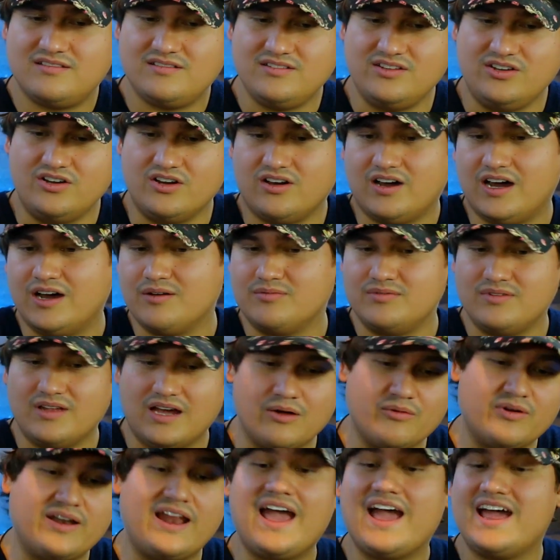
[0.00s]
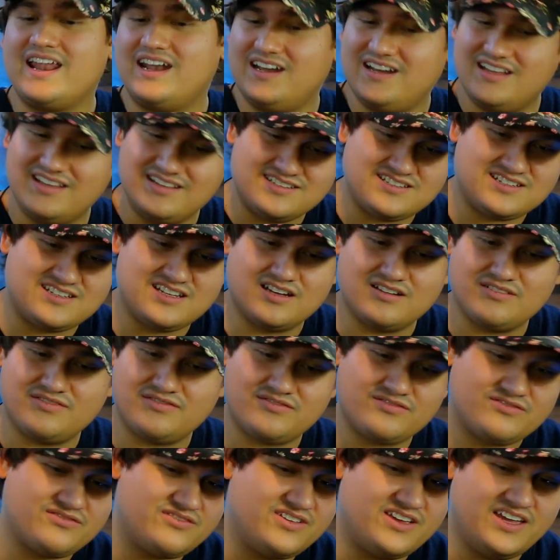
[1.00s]
you know, I, I, would edit and
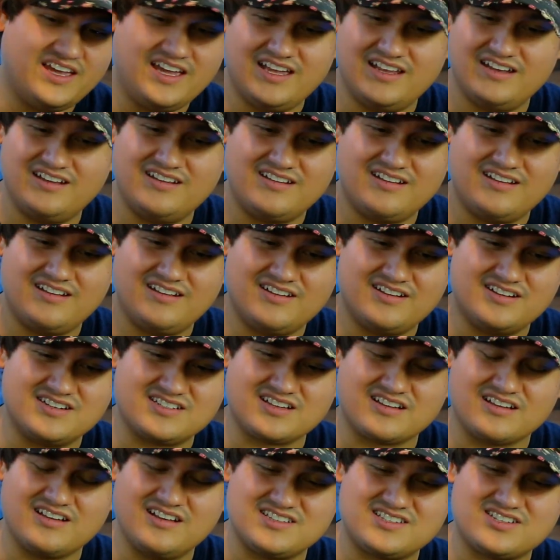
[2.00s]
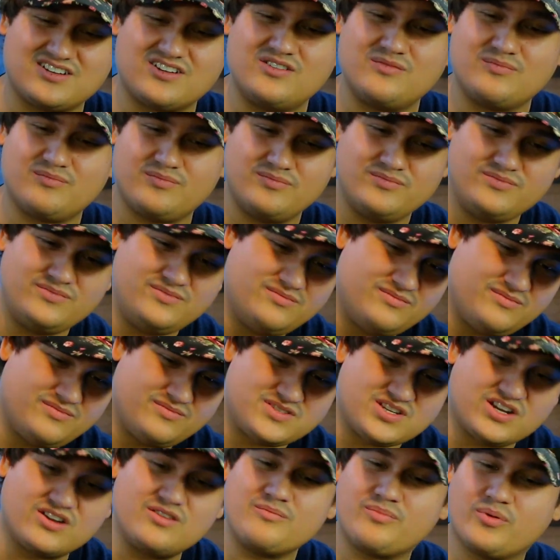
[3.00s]
stuff. And there's a, a certain
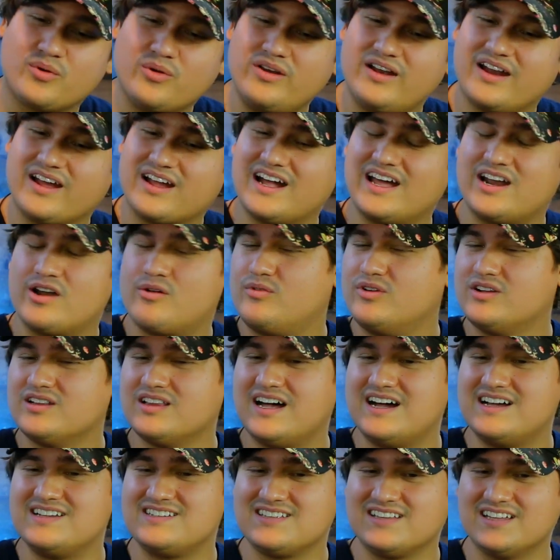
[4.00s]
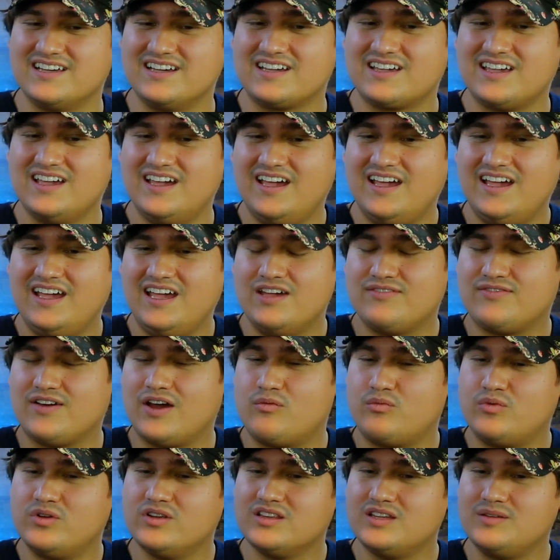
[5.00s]
certain point I kind of realized like if I
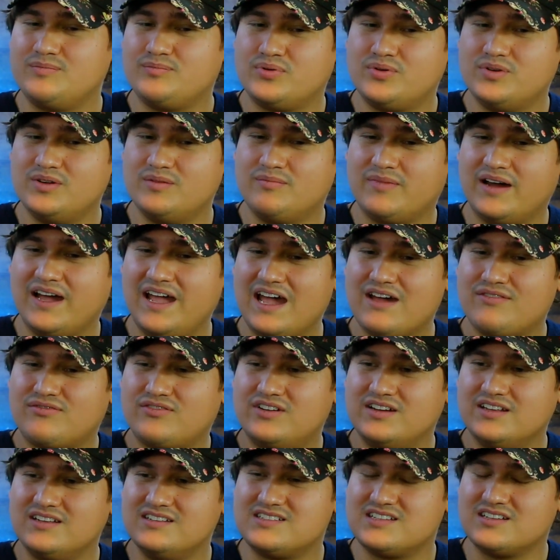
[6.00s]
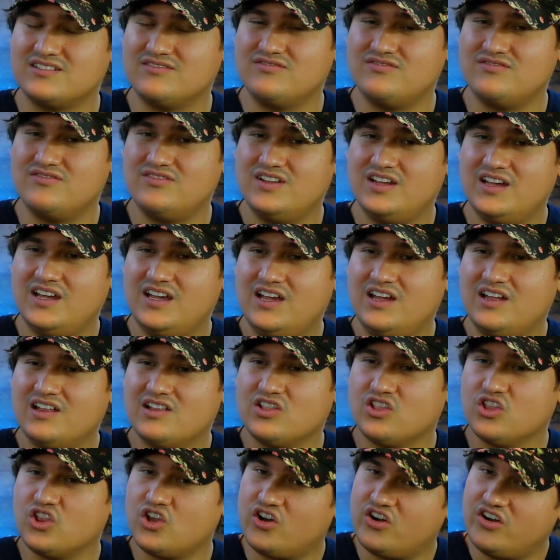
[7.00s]
really put my effort into
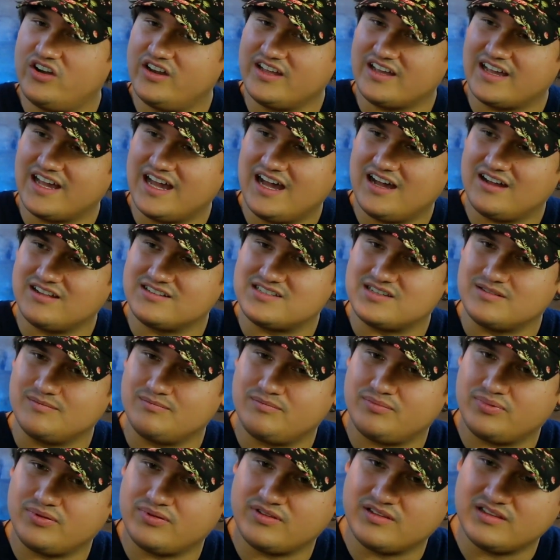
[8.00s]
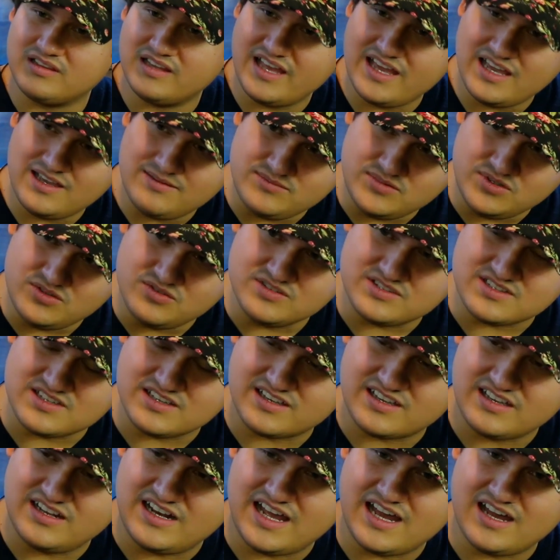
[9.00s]
learning how to play
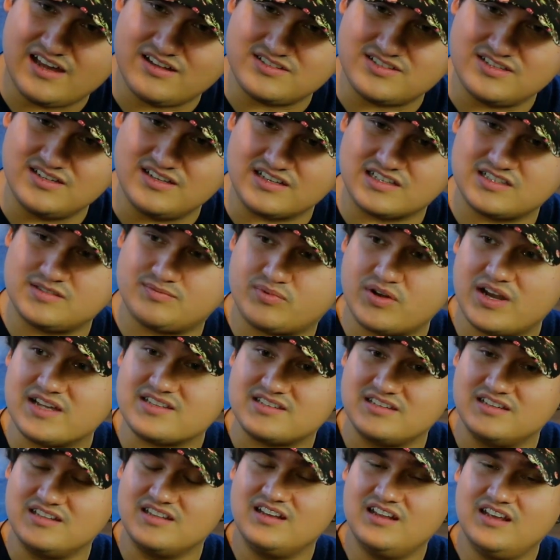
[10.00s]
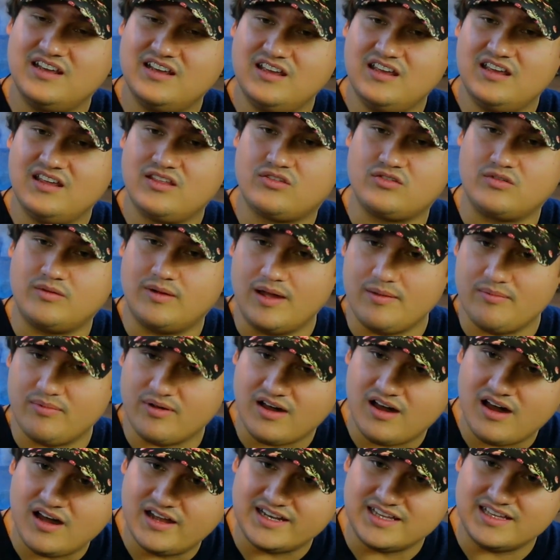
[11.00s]
music and how to express it through my
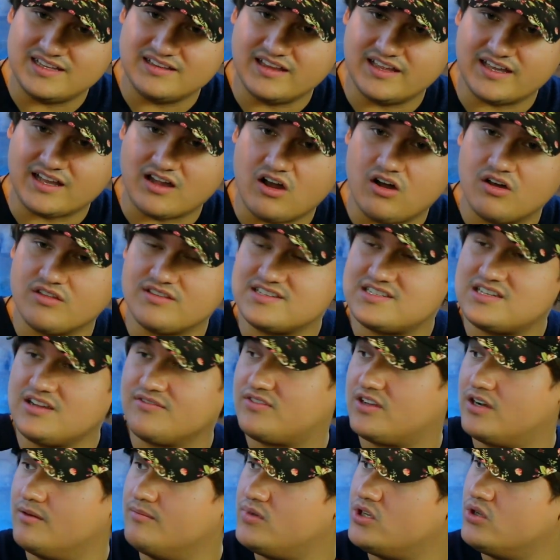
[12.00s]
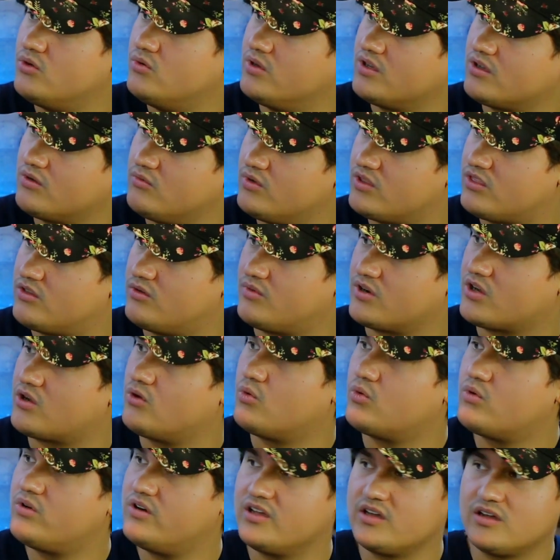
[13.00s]
body, like all right. the stuff that I'm doing with the
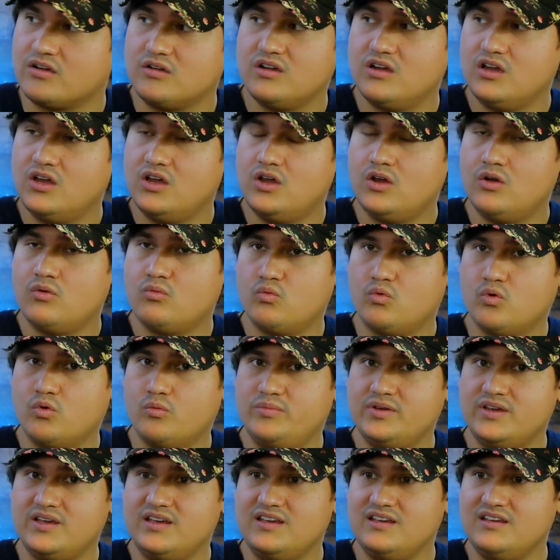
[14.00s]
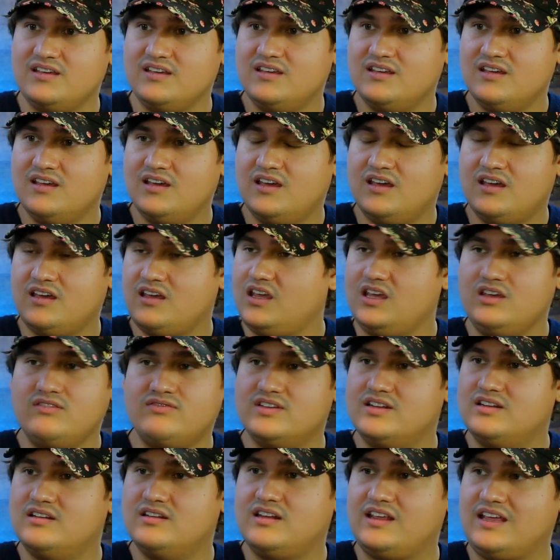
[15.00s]
recording right. will be
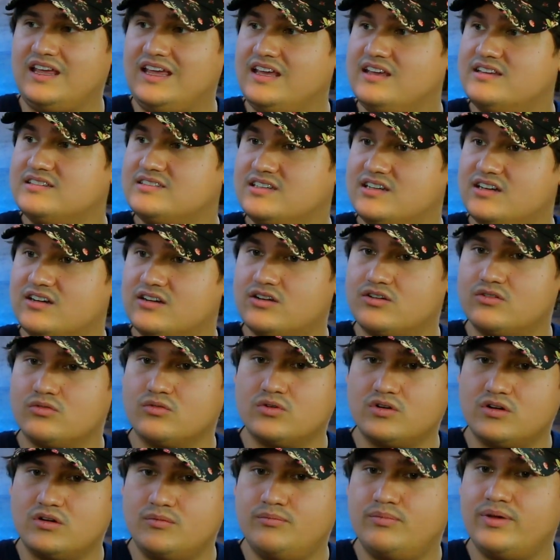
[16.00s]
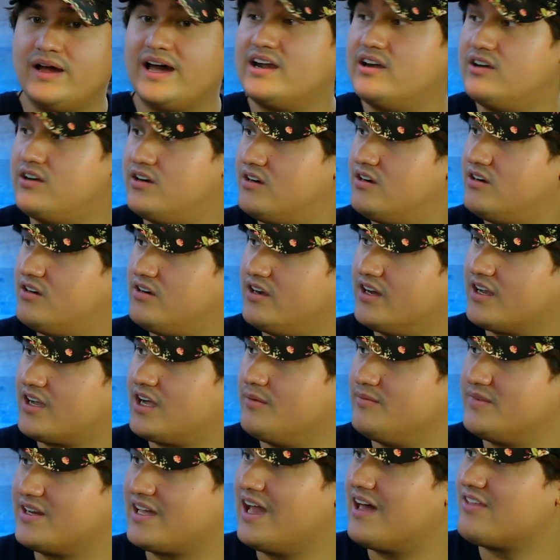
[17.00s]
even easier or better and
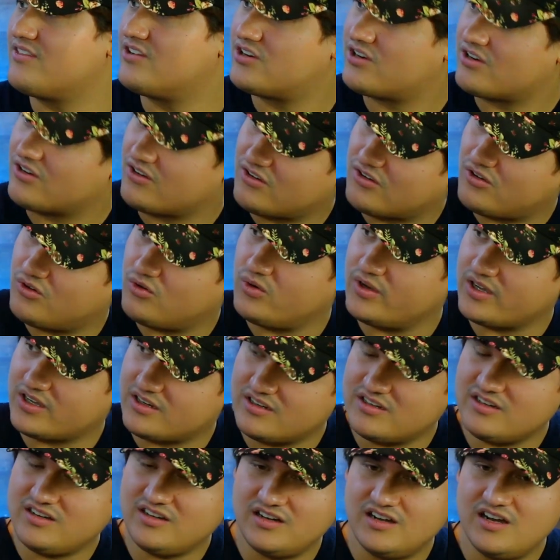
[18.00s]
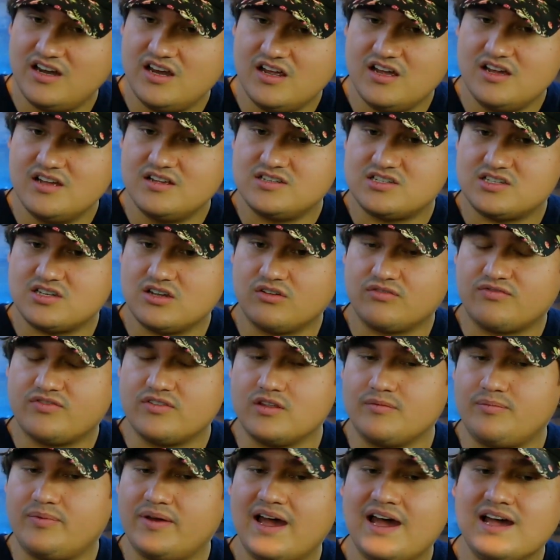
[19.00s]
come together quicker. Right. So for
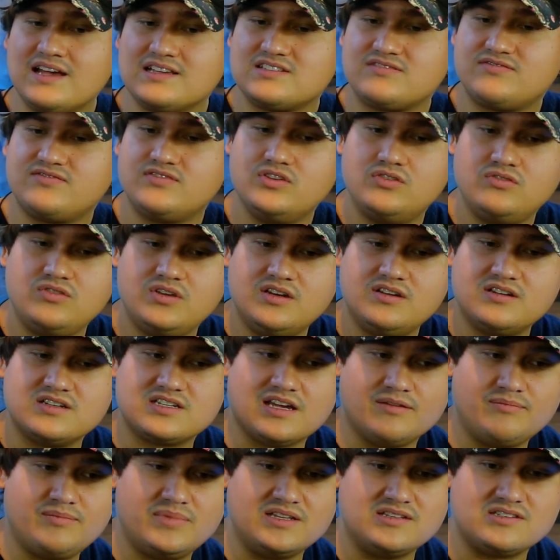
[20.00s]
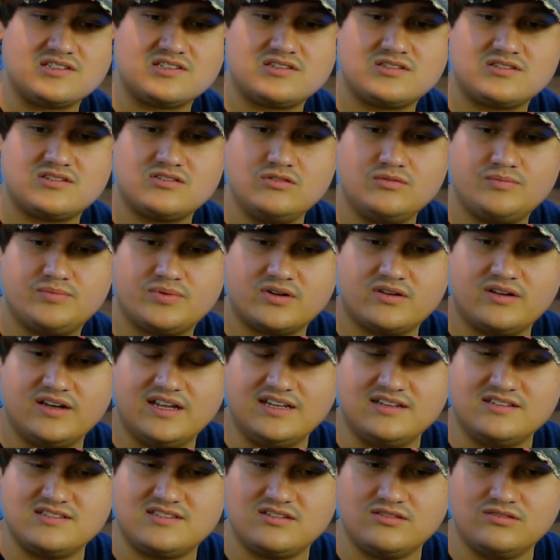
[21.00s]
the past few years, I've been super
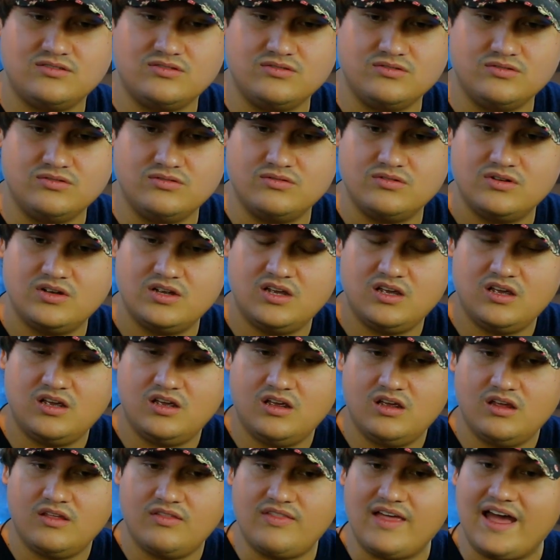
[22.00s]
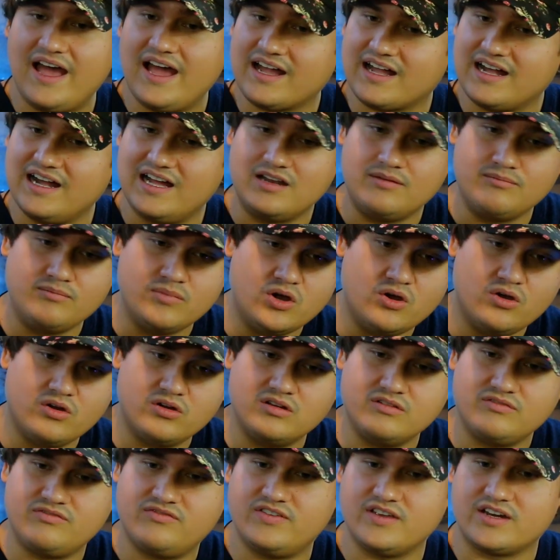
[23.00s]
into that kind of
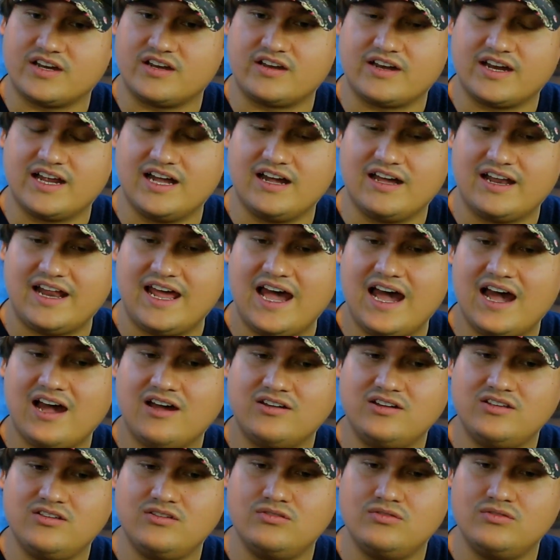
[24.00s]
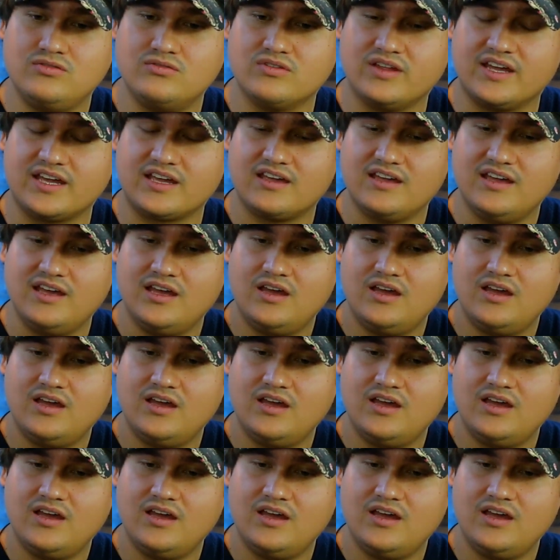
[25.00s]
mode of figuring out how do you like